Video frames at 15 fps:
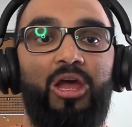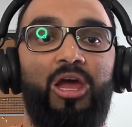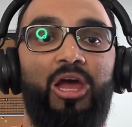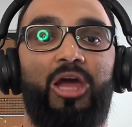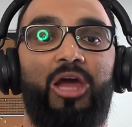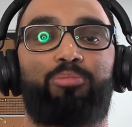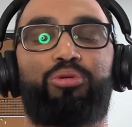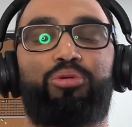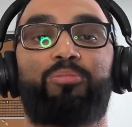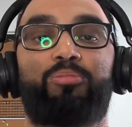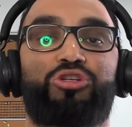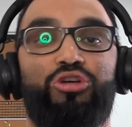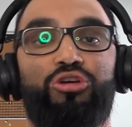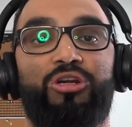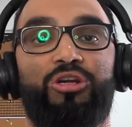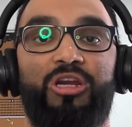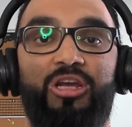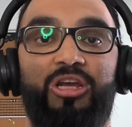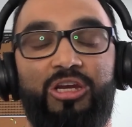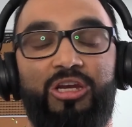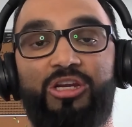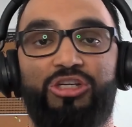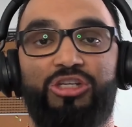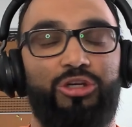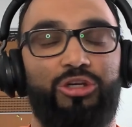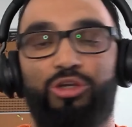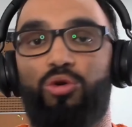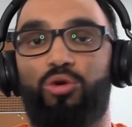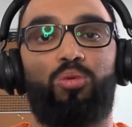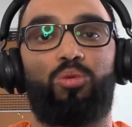And premature ignition,
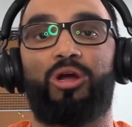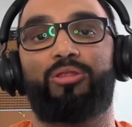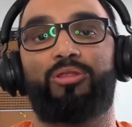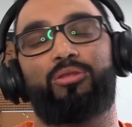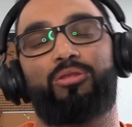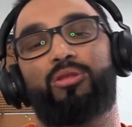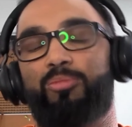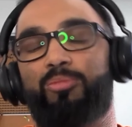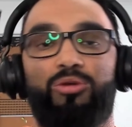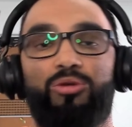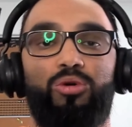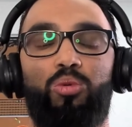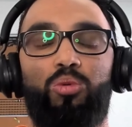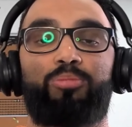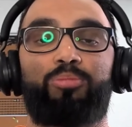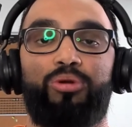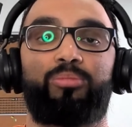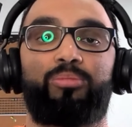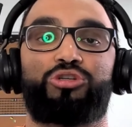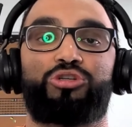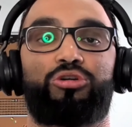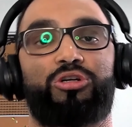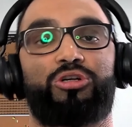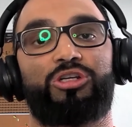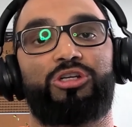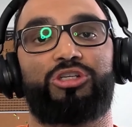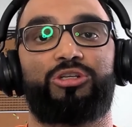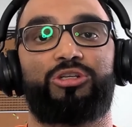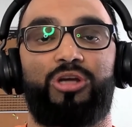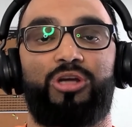you don't want premature
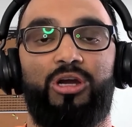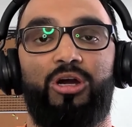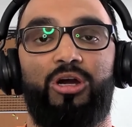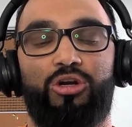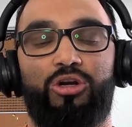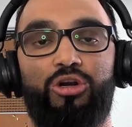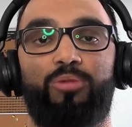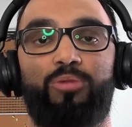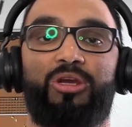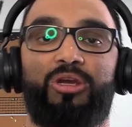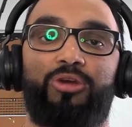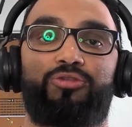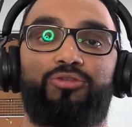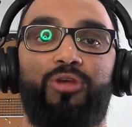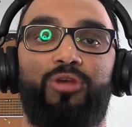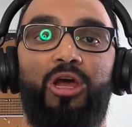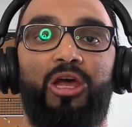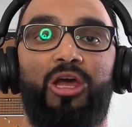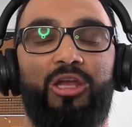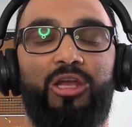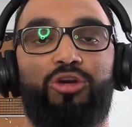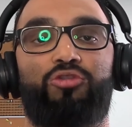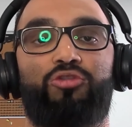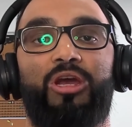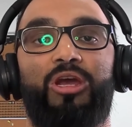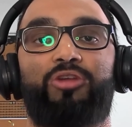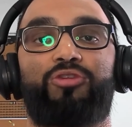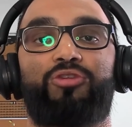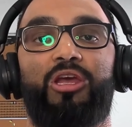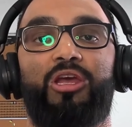ignition to occur because it
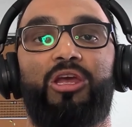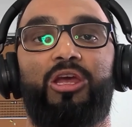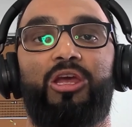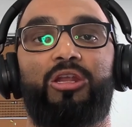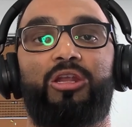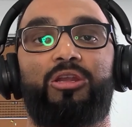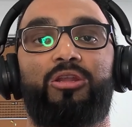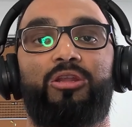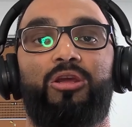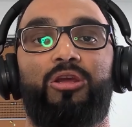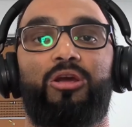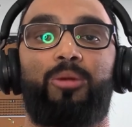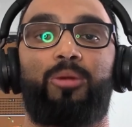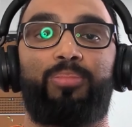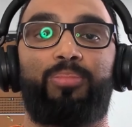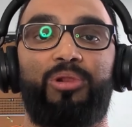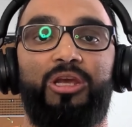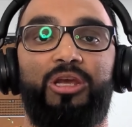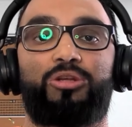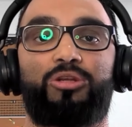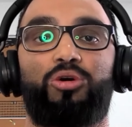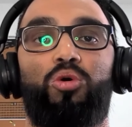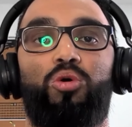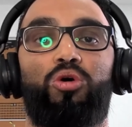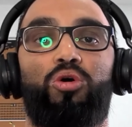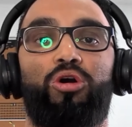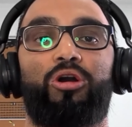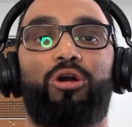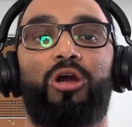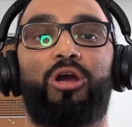creates incomplete
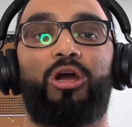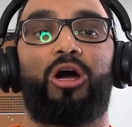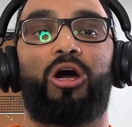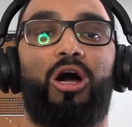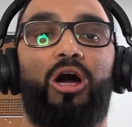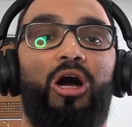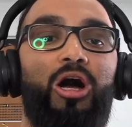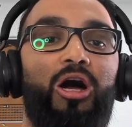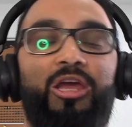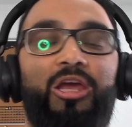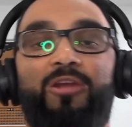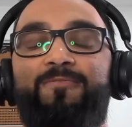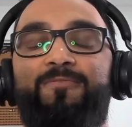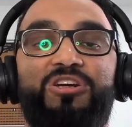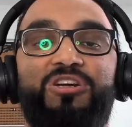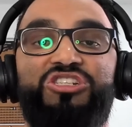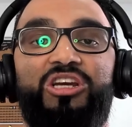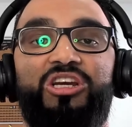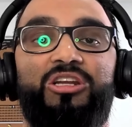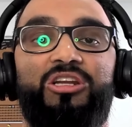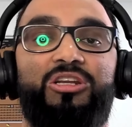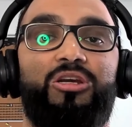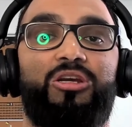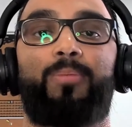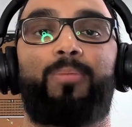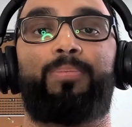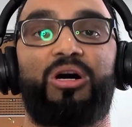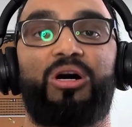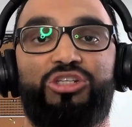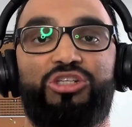or inefficient
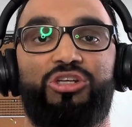combustion